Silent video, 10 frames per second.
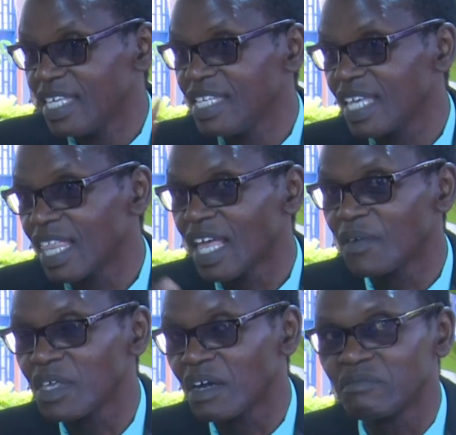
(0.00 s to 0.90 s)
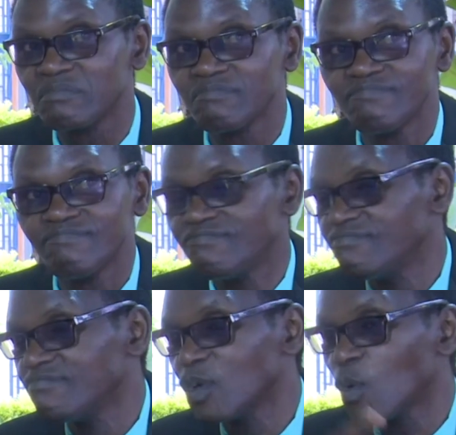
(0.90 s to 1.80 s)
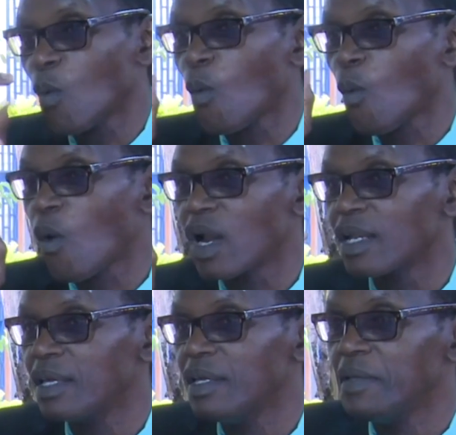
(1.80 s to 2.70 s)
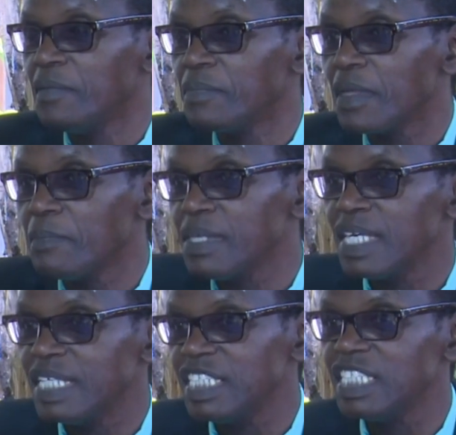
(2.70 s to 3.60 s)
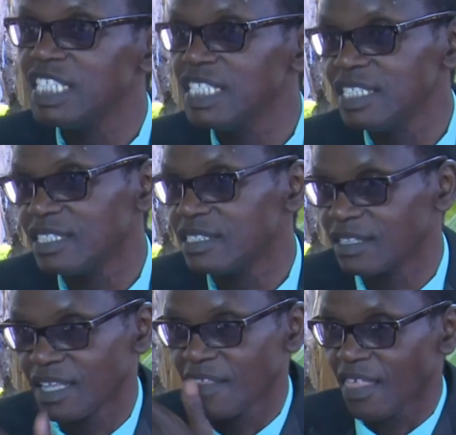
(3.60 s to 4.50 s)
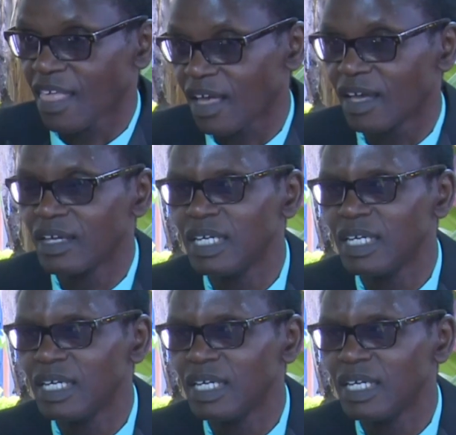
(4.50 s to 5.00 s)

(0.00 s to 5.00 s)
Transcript: We did not have universities dealing with